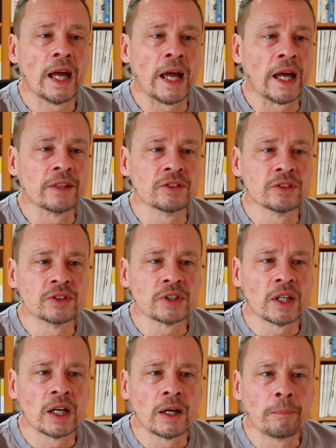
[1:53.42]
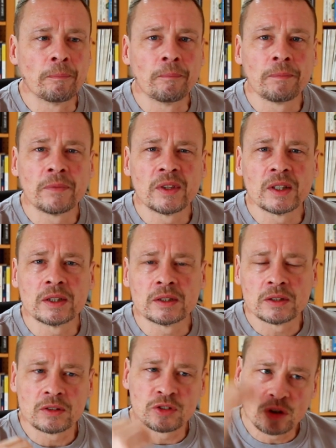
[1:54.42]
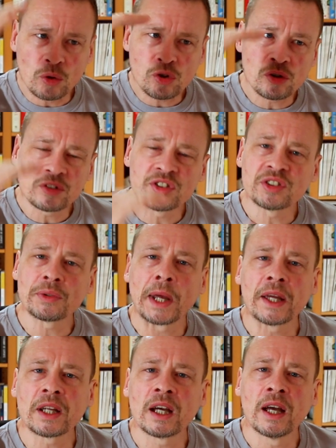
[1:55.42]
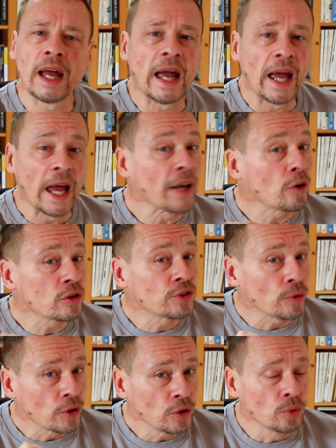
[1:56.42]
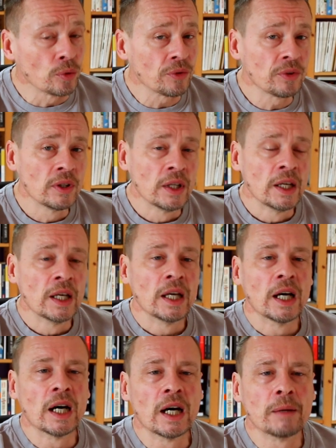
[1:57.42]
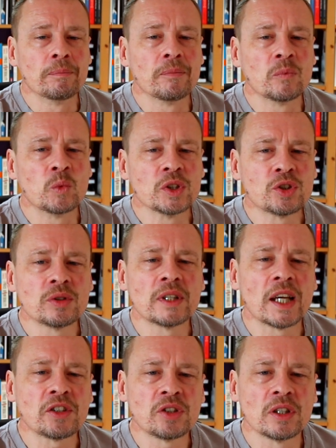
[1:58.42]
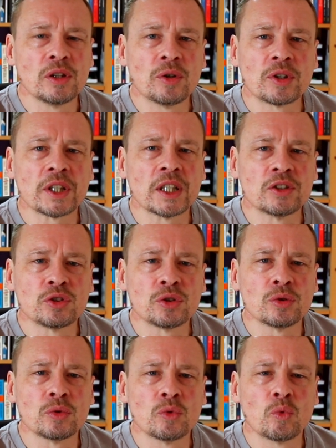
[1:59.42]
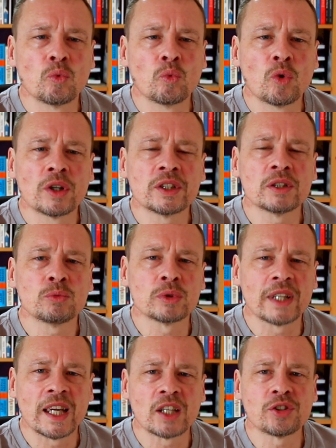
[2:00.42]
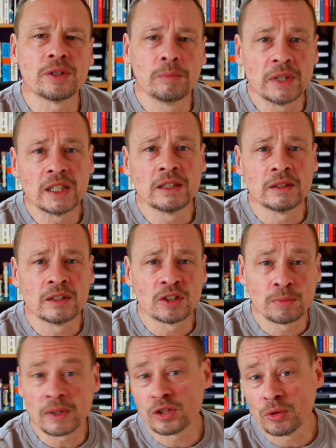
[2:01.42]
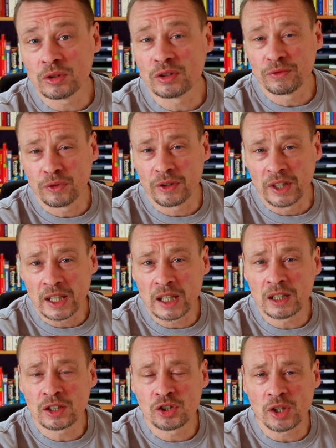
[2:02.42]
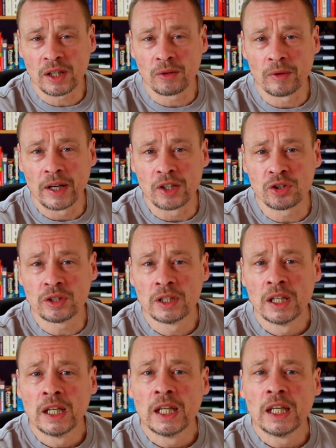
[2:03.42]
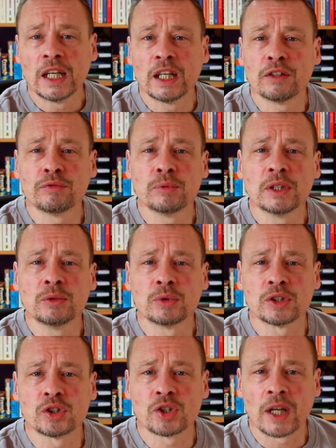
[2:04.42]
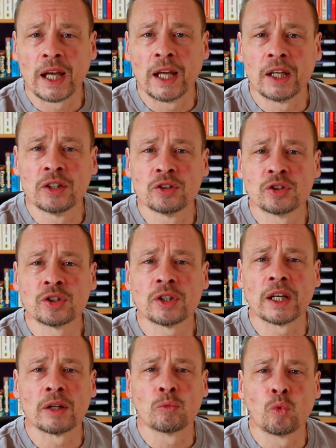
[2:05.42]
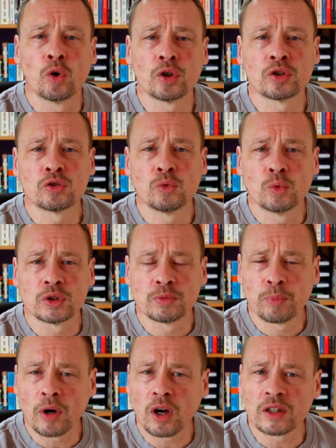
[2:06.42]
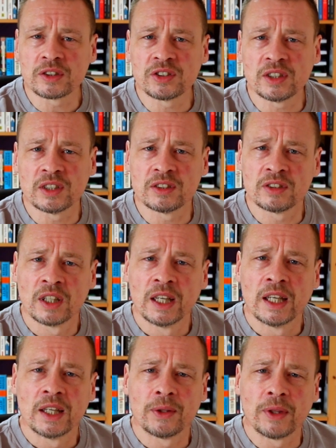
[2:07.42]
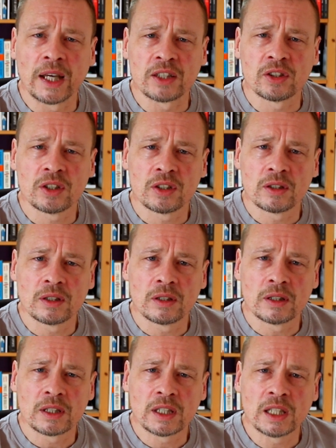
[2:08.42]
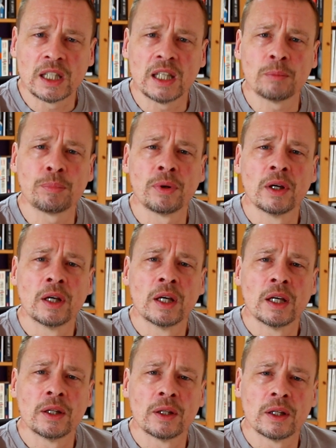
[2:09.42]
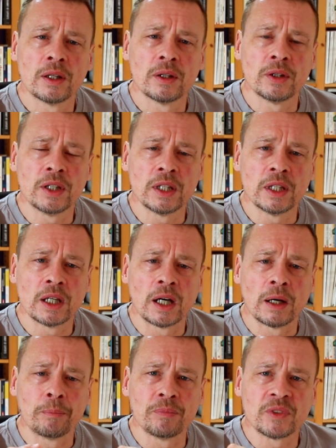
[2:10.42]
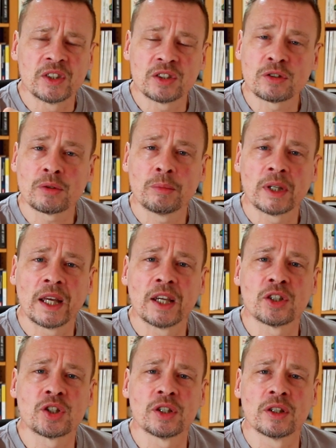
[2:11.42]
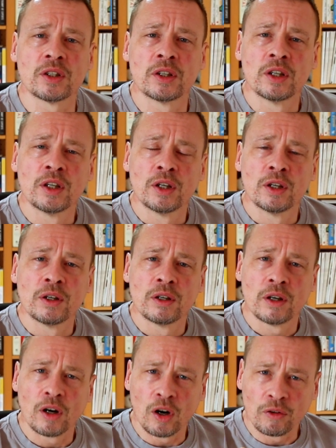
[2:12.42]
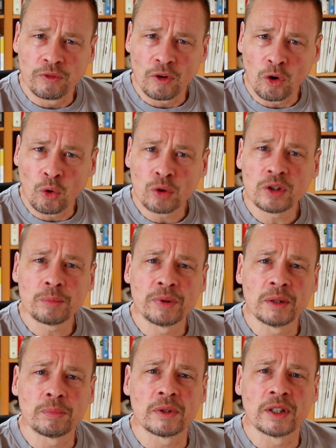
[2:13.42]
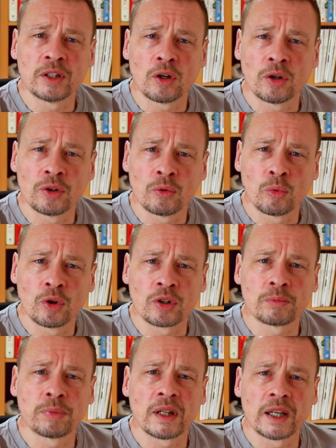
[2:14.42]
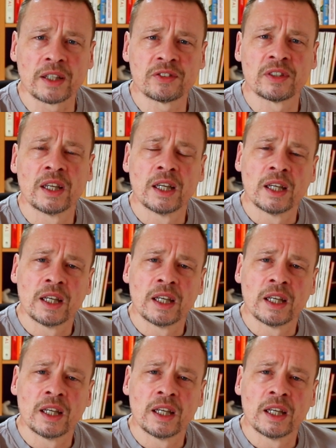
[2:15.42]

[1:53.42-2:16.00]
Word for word: and social strata, and also youth, we should actually look into what it would actually mean, especially for the younger generation, if we would change and work towards policies that keep the discrimination of older people in the workplace